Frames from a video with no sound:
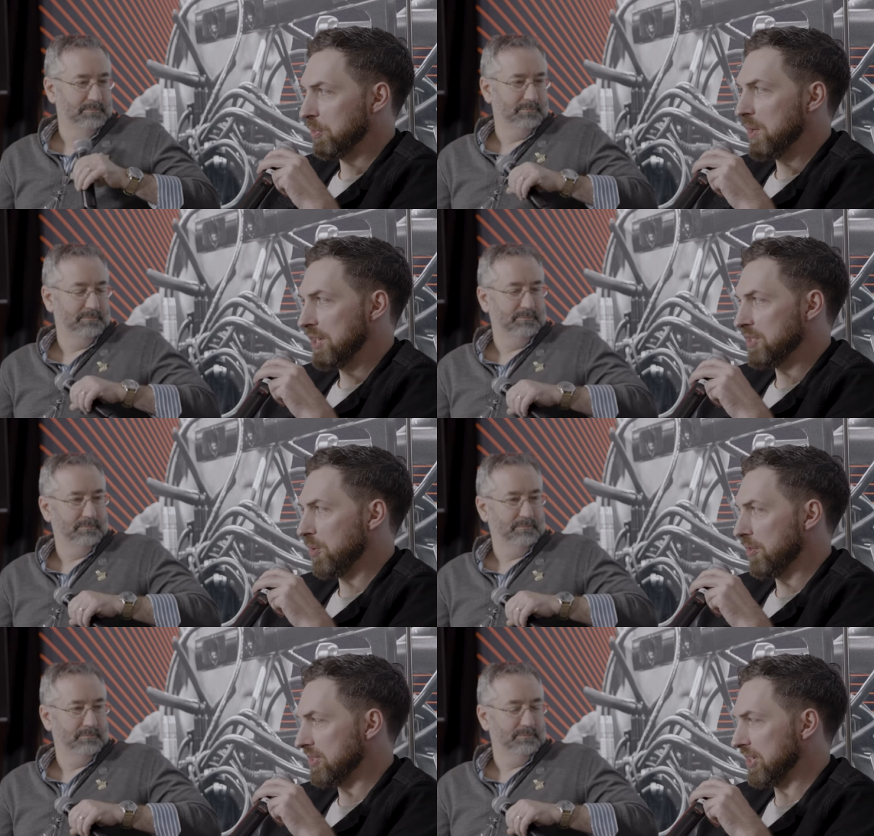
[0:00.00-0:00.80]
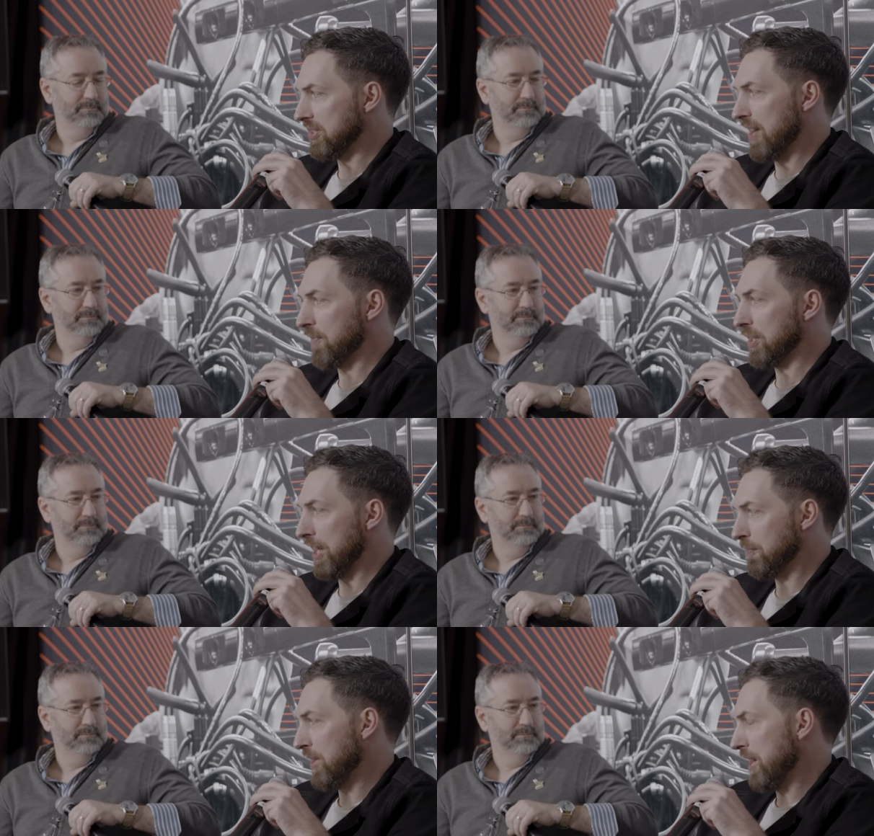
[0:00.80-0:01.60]
Speaker 1: went into all the scenes having a
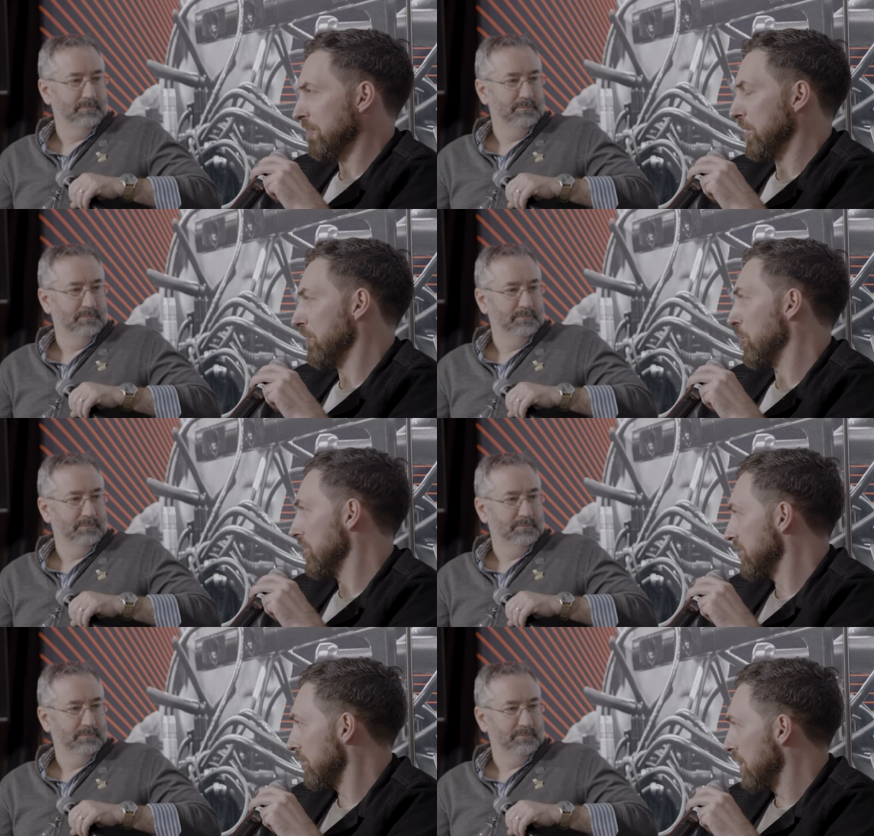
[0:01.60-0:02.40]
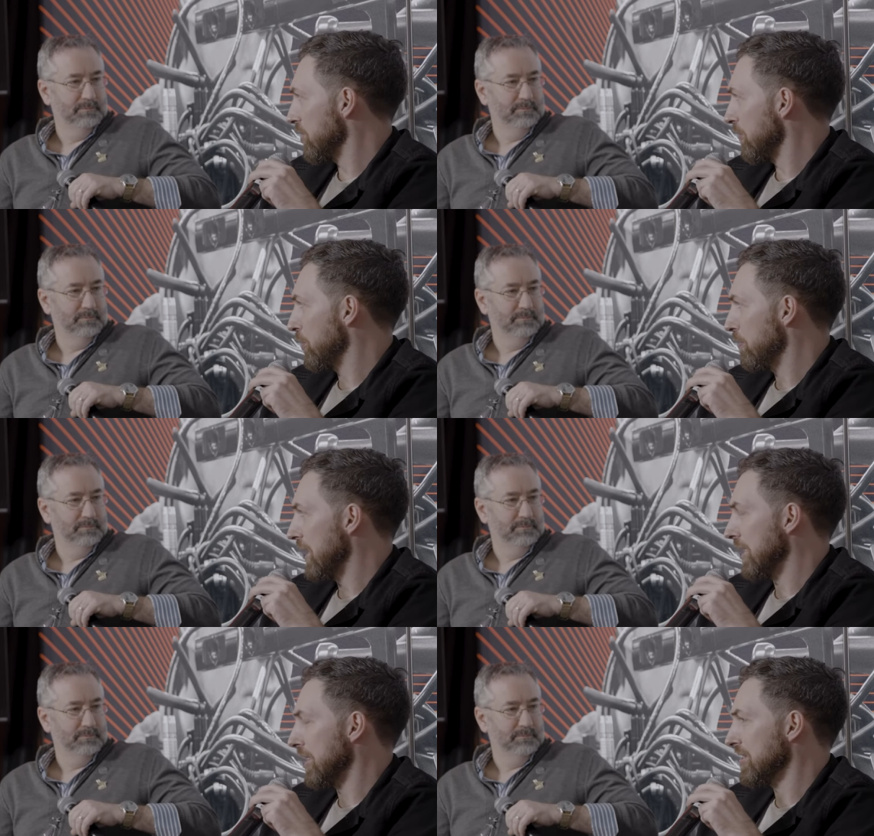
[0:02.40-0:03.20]
game plan, but of course the nature of
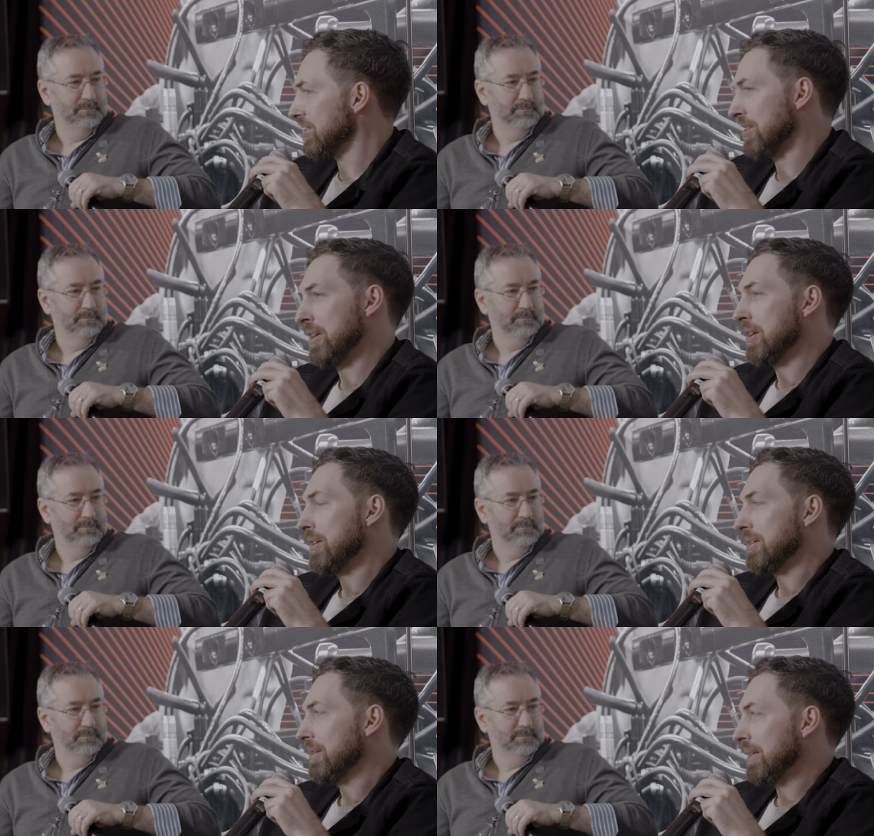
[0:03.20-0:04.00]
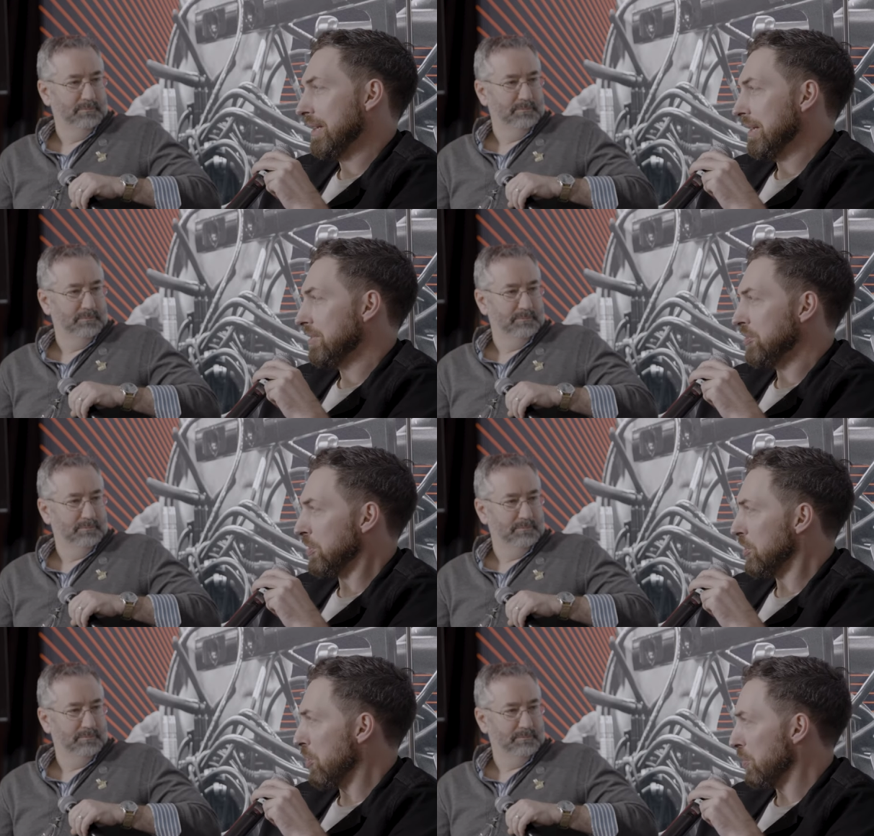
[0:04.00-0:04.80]
filmmaking is you
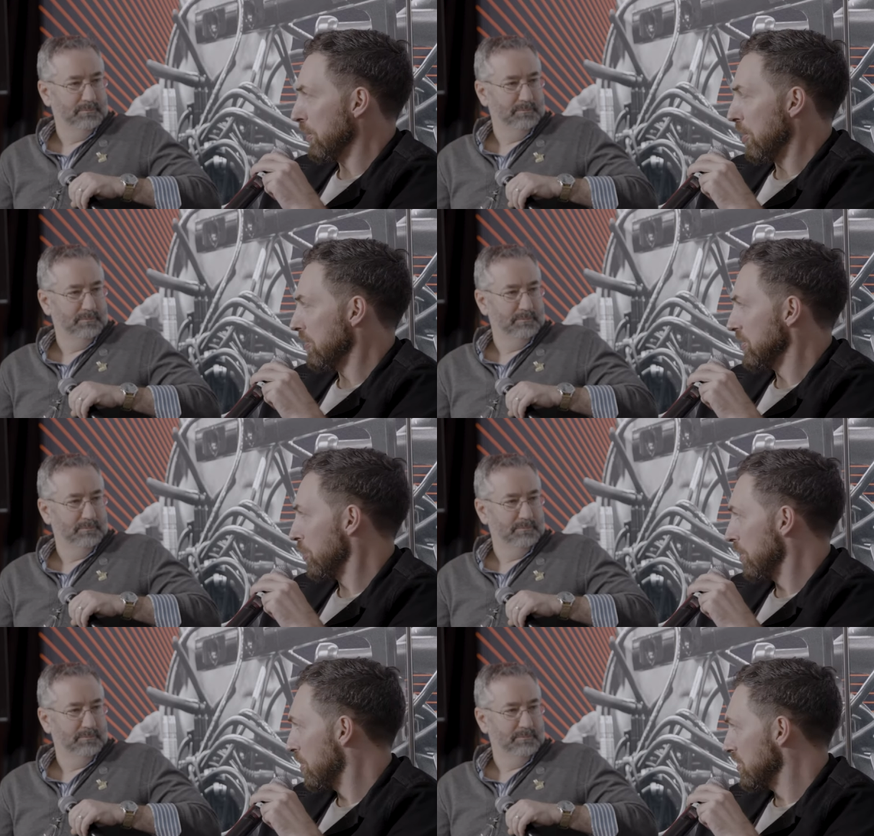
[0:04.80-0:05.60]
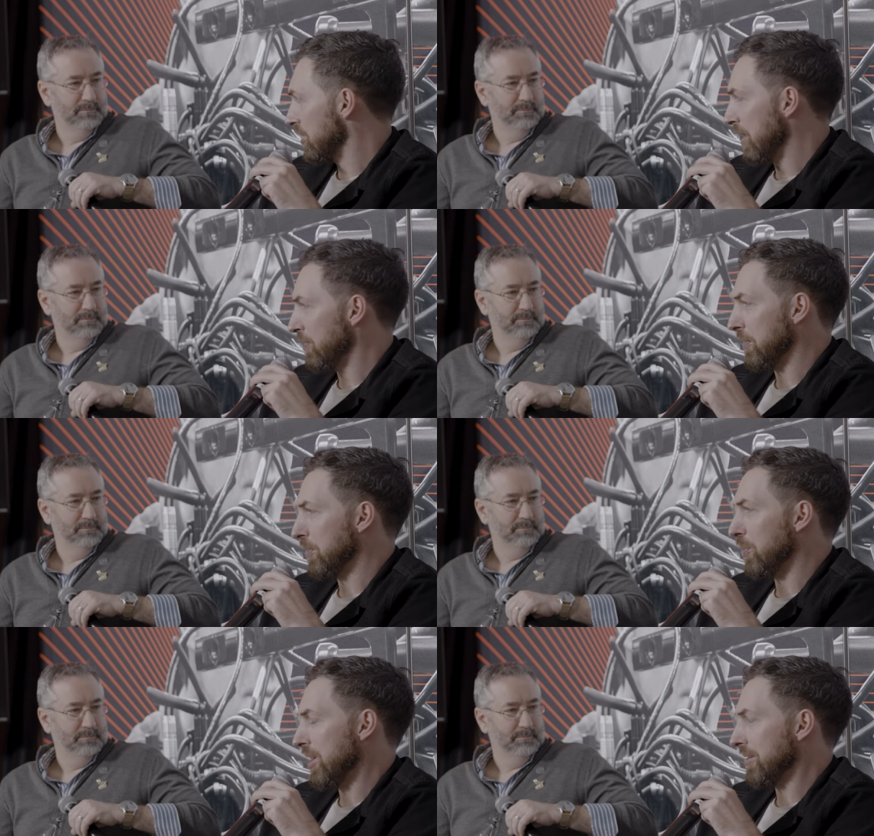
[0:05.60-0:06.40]
can go in with all the storyboards and game plan
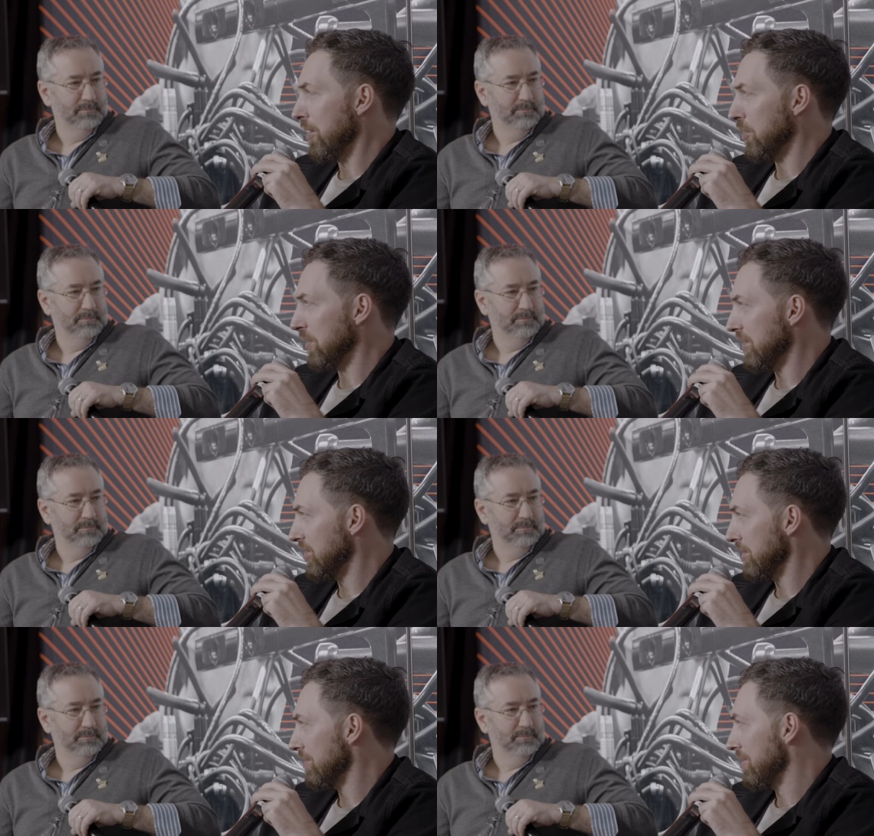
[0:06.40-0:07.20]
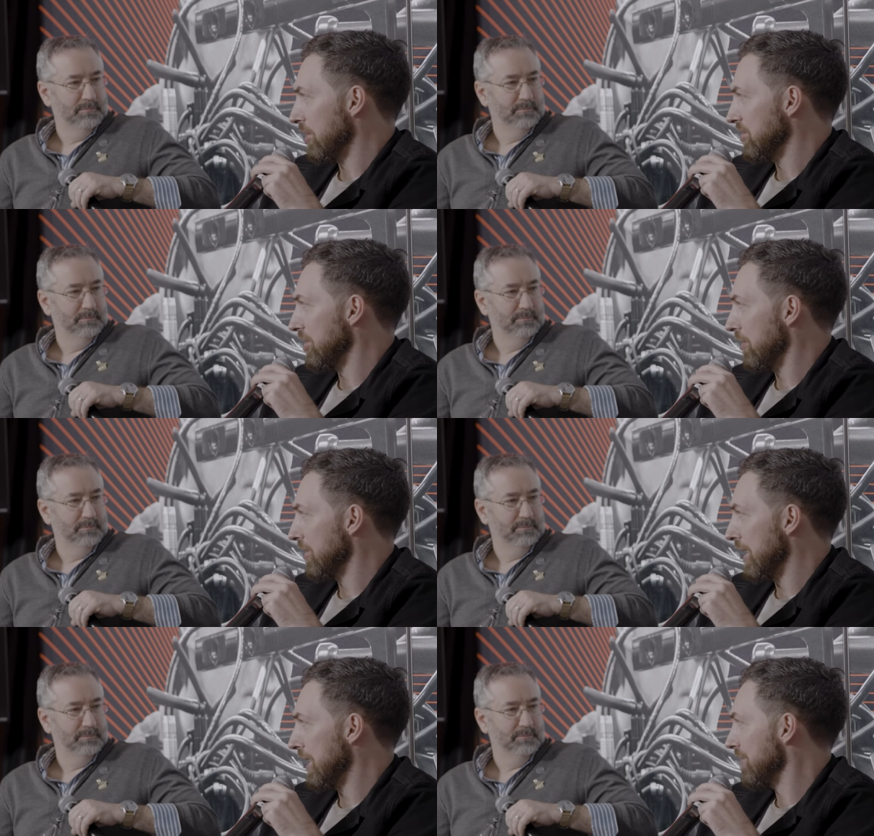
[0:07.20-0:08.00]
you want on location or just on the
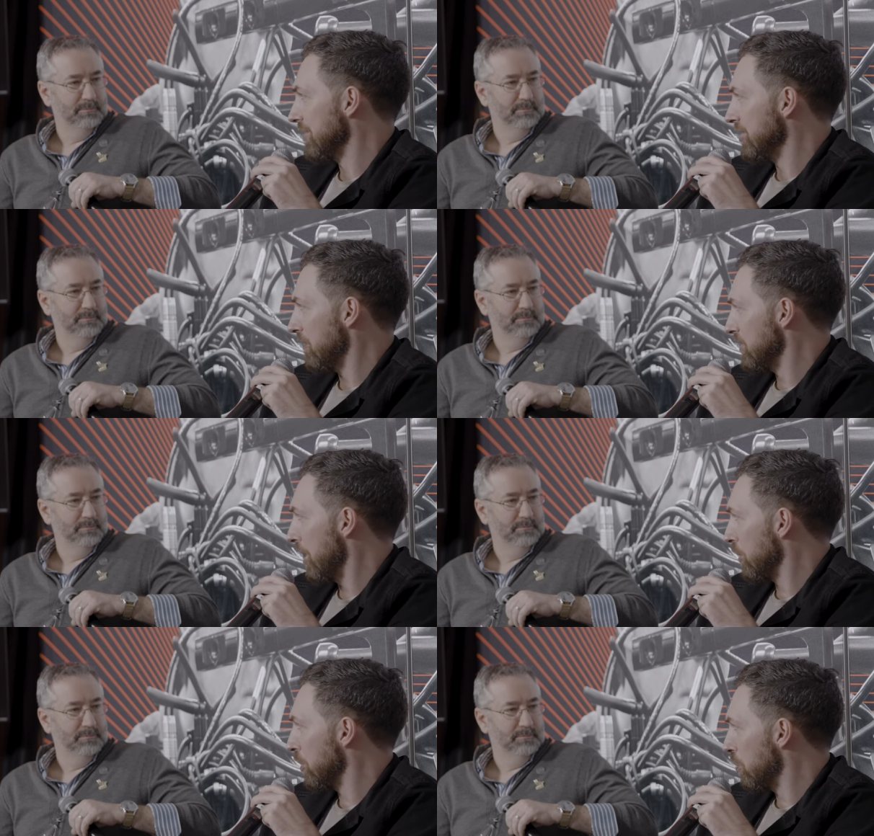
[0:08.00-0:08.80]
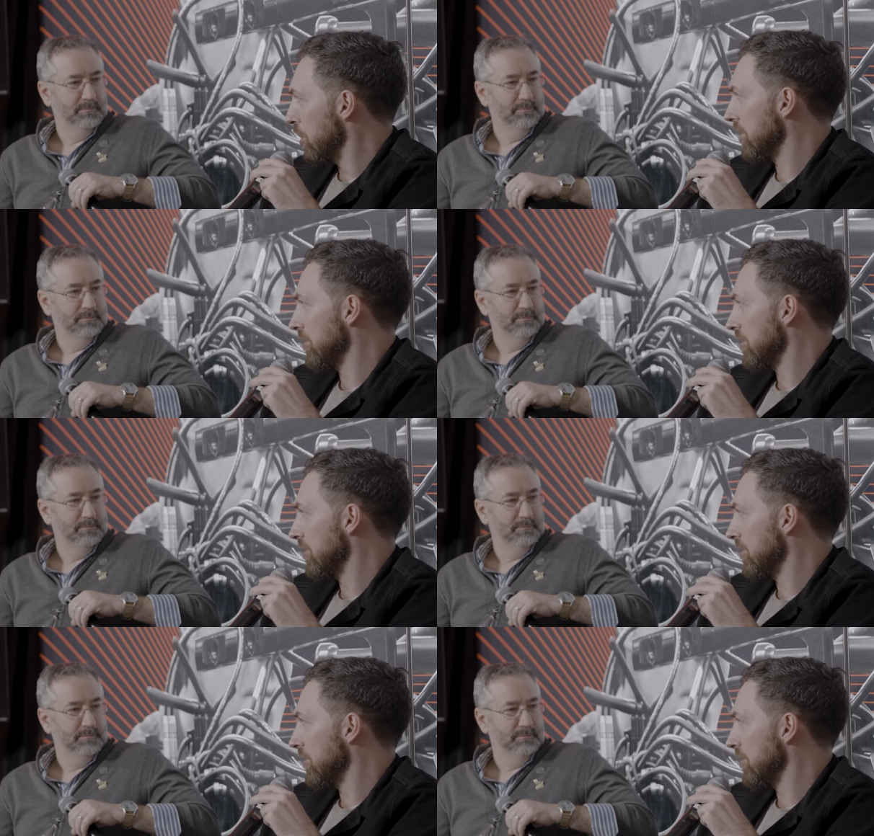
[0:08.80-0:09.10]
day. Stuff is not going to work.